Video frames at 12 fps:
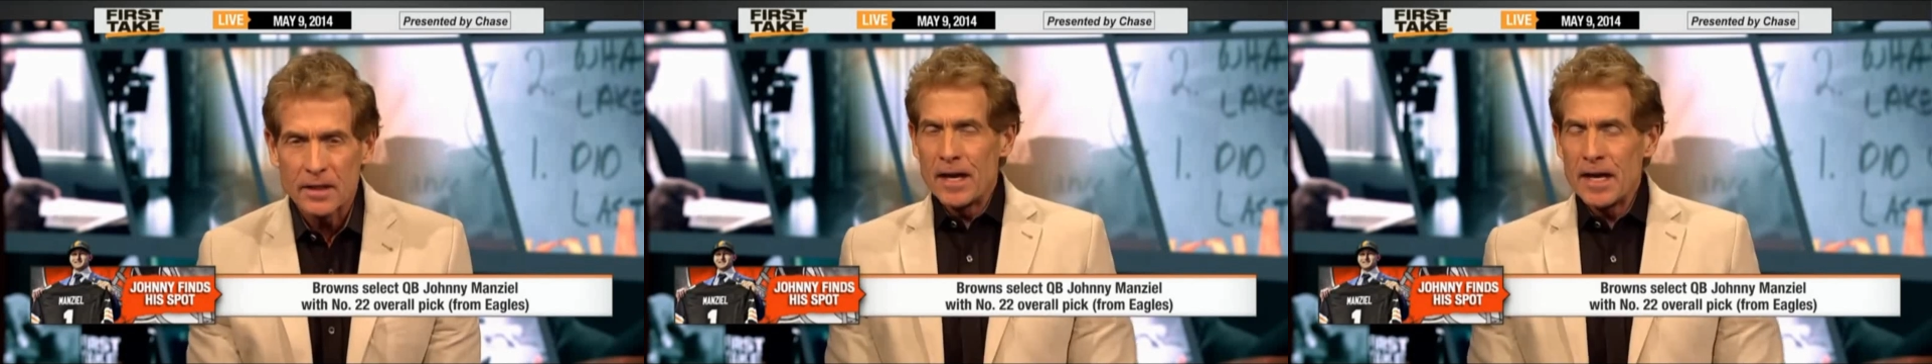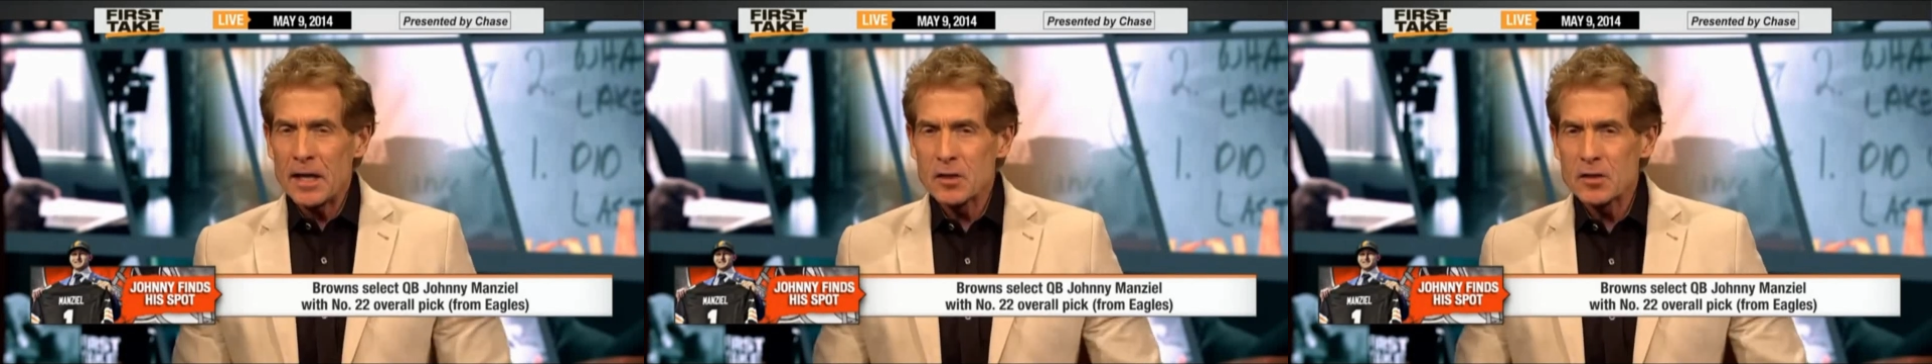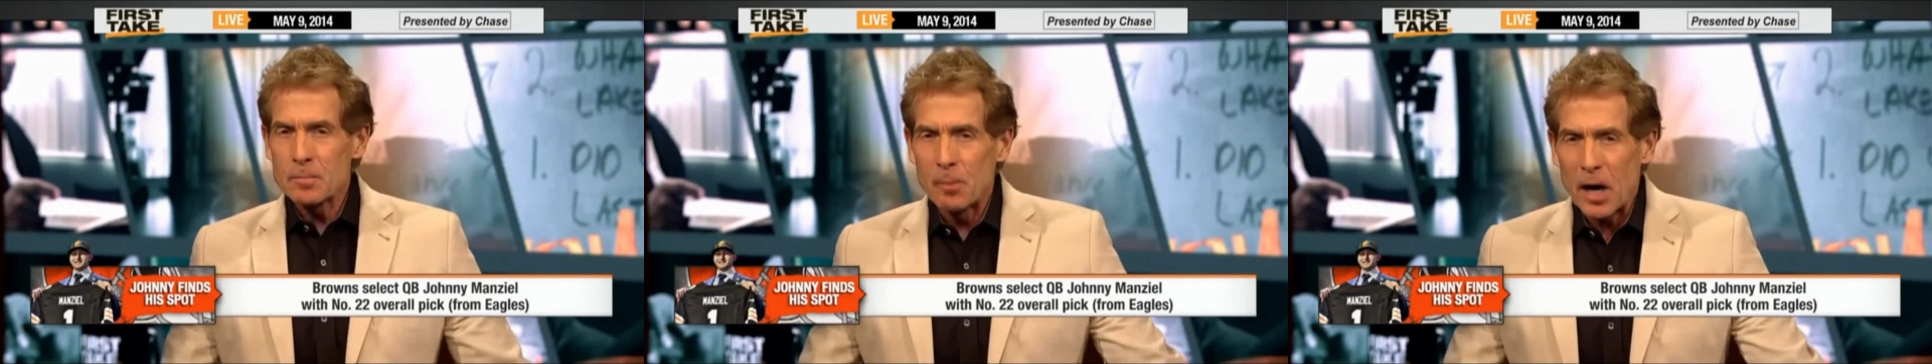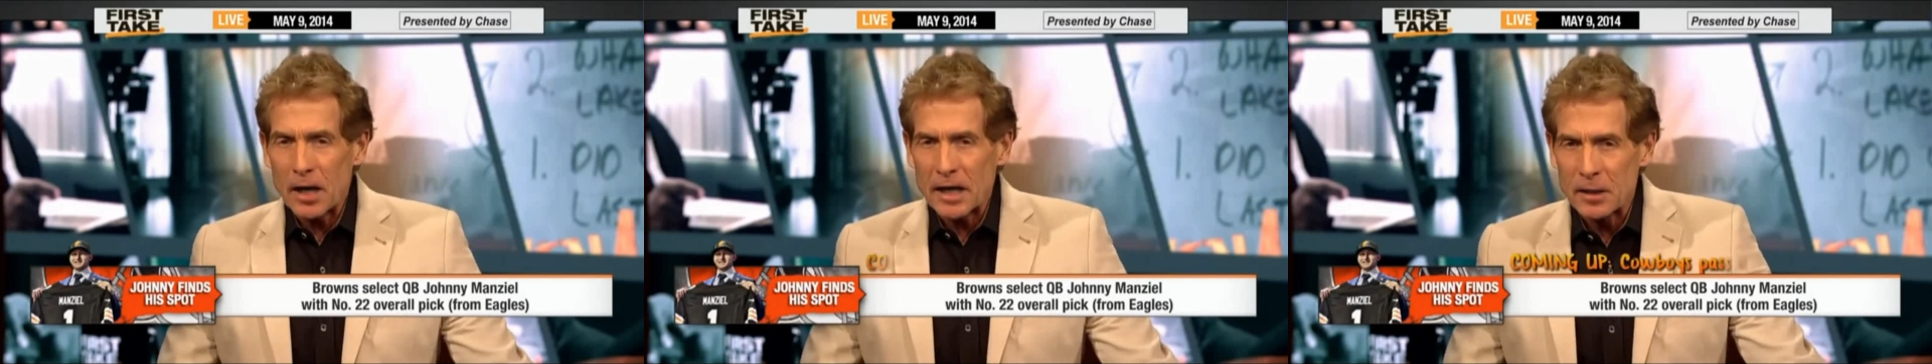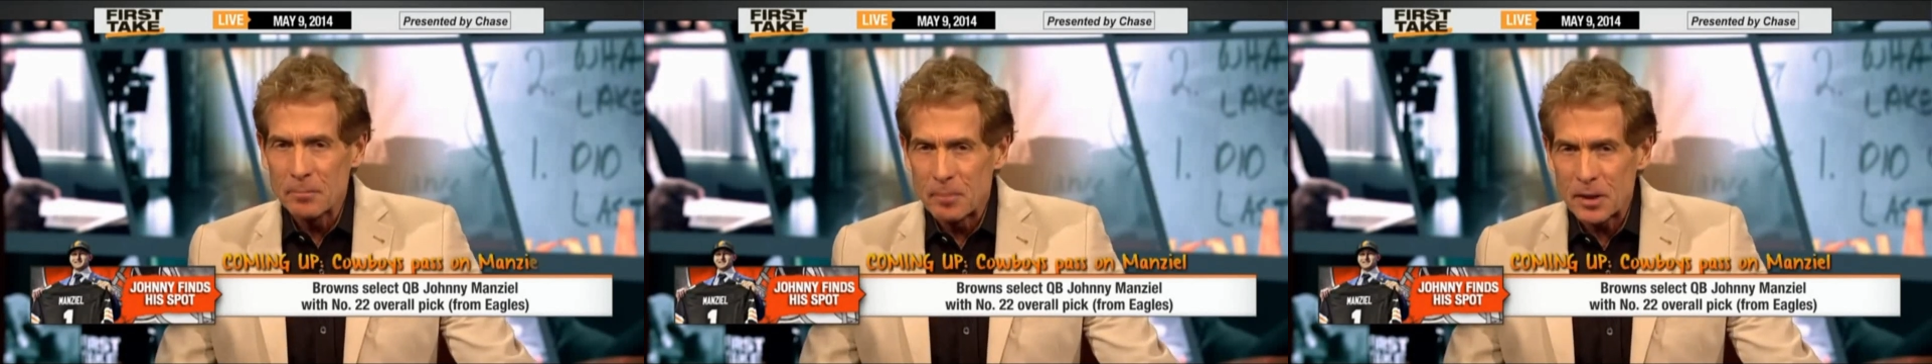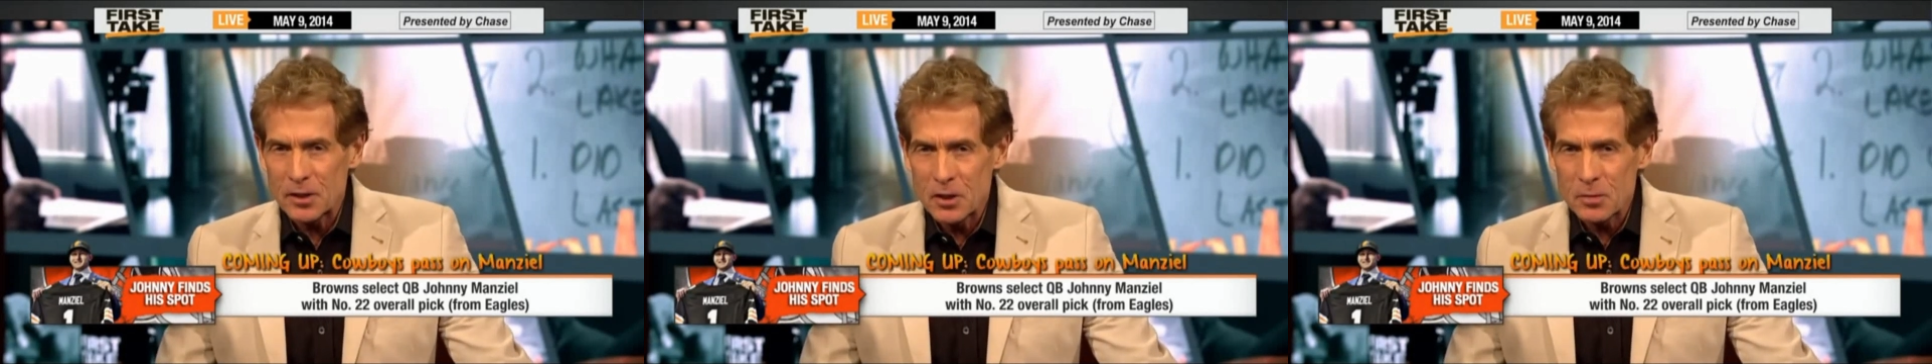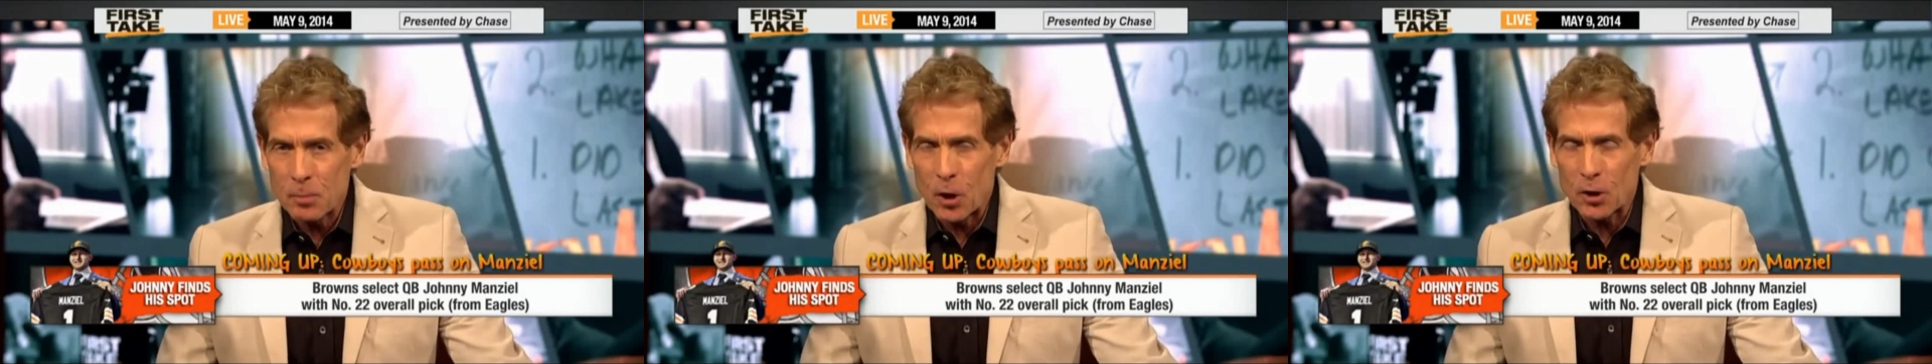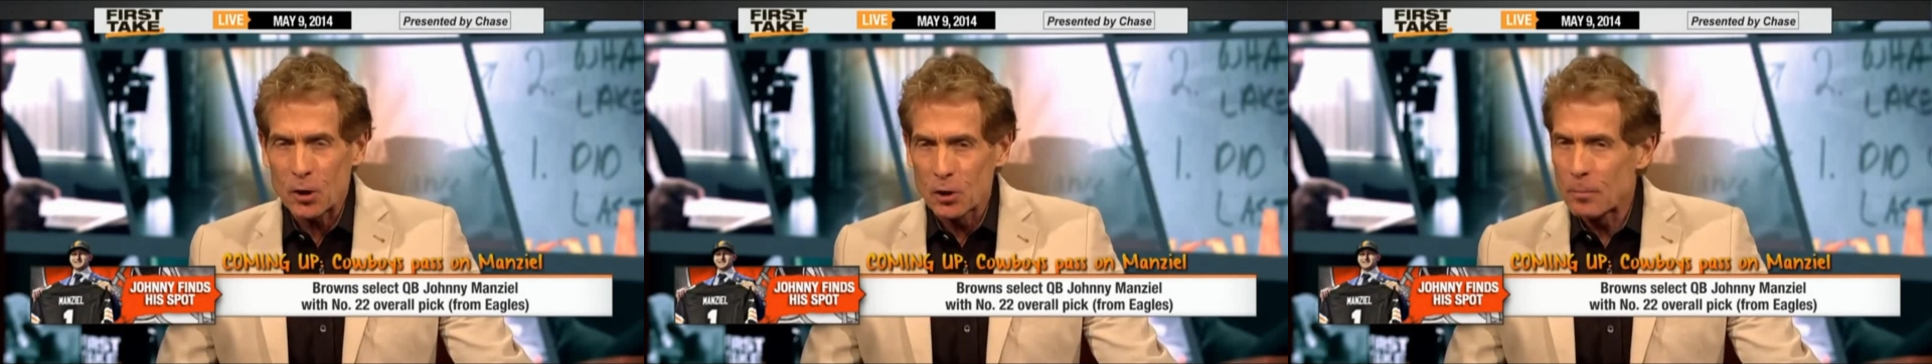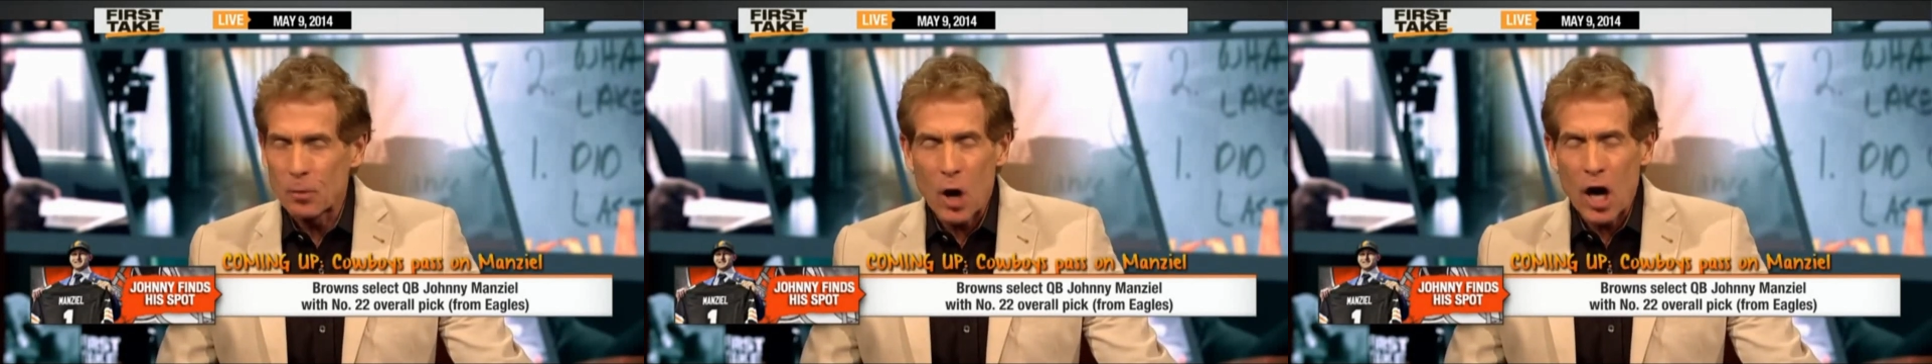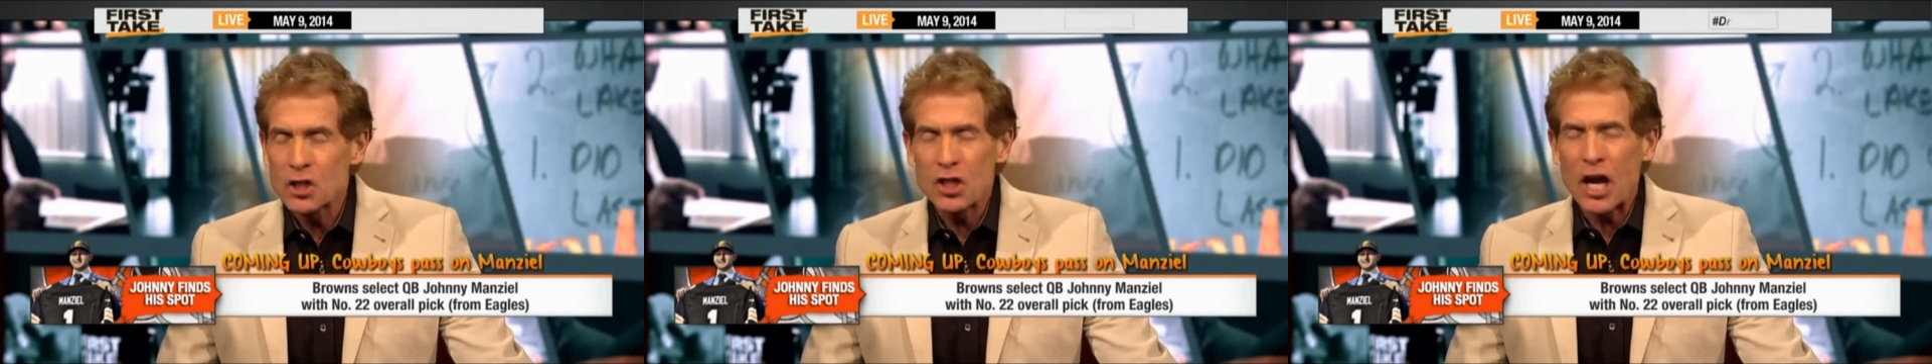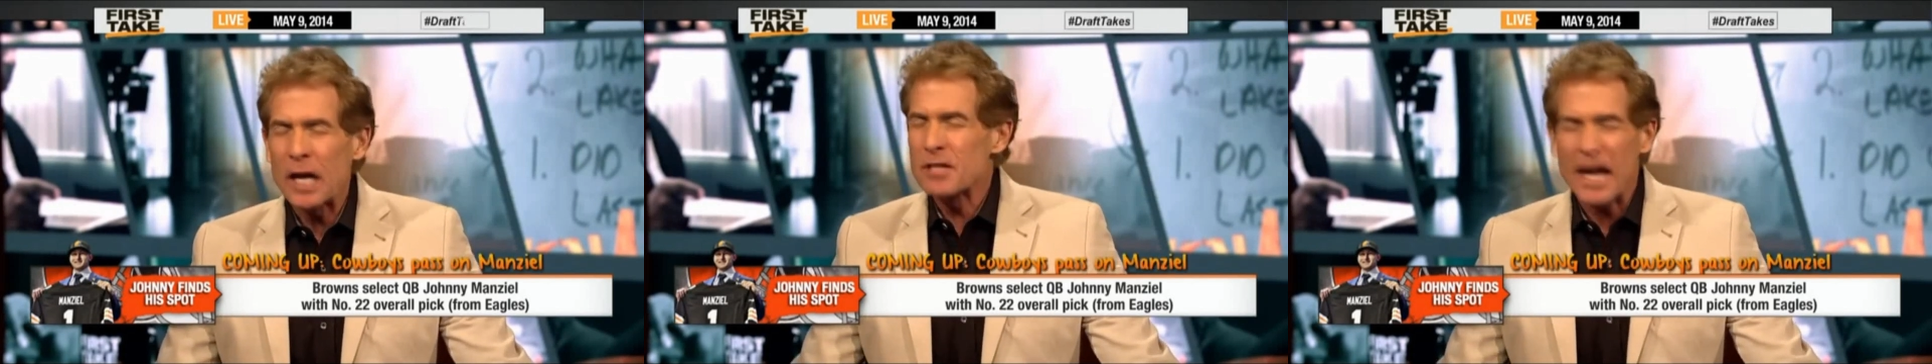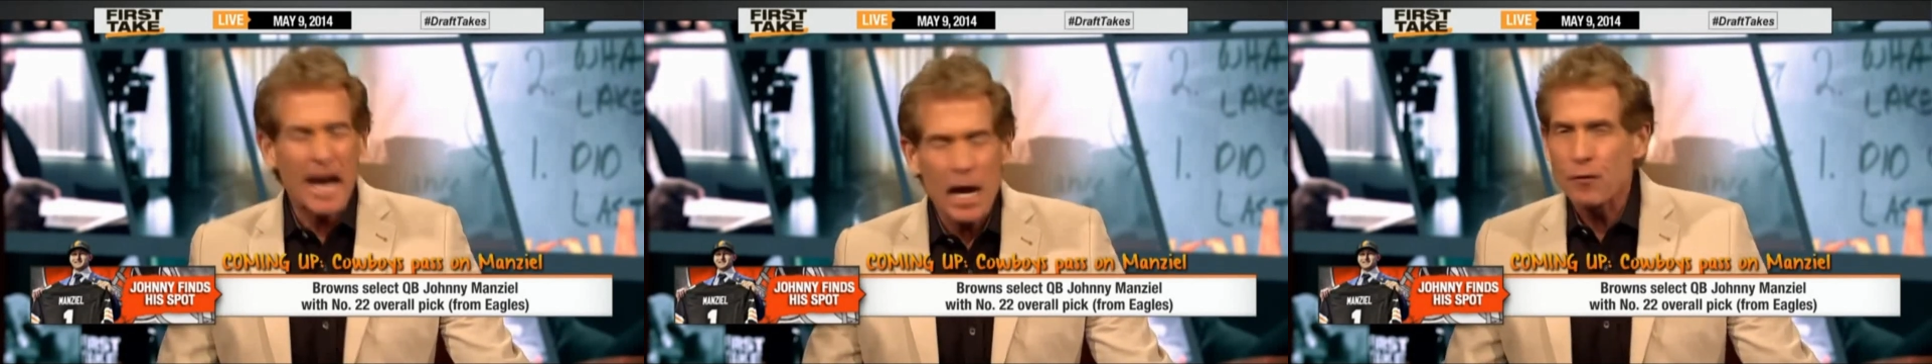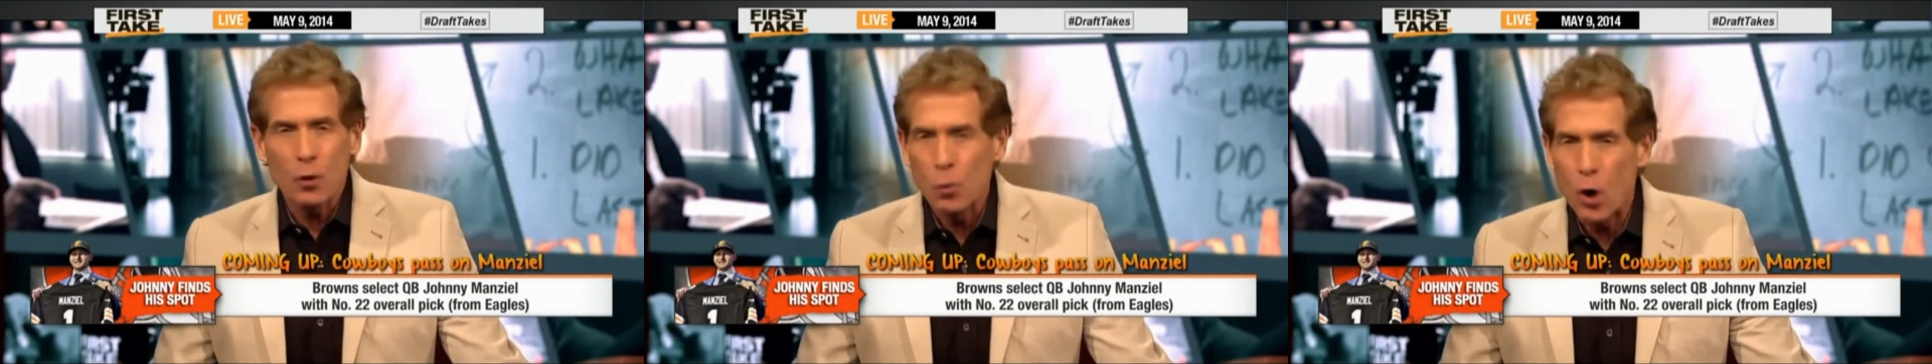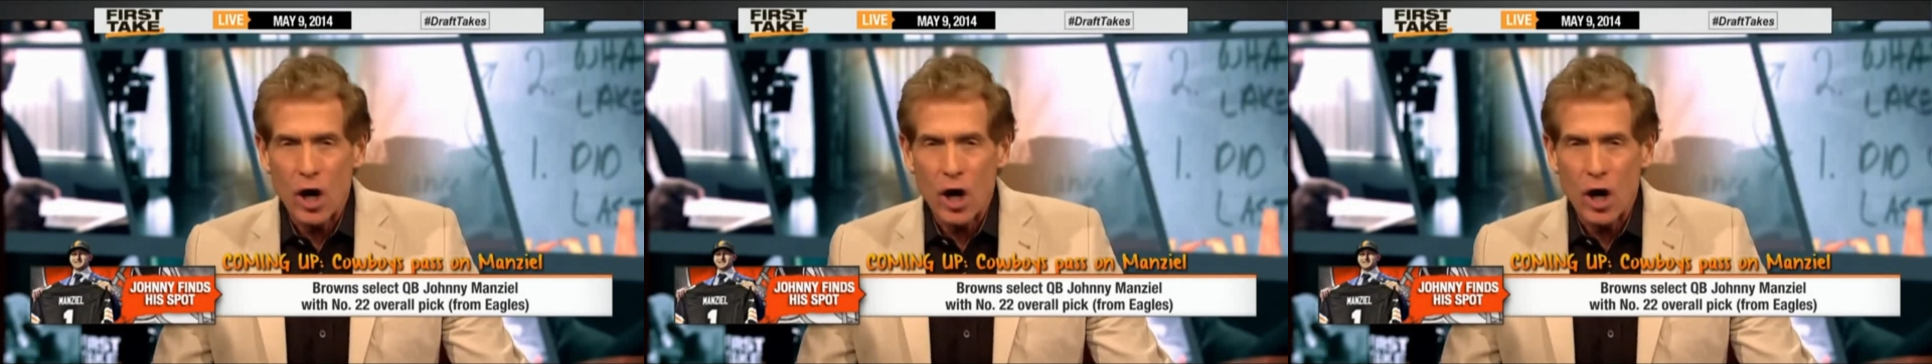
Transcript: than his buddy and business partner LeBron James ever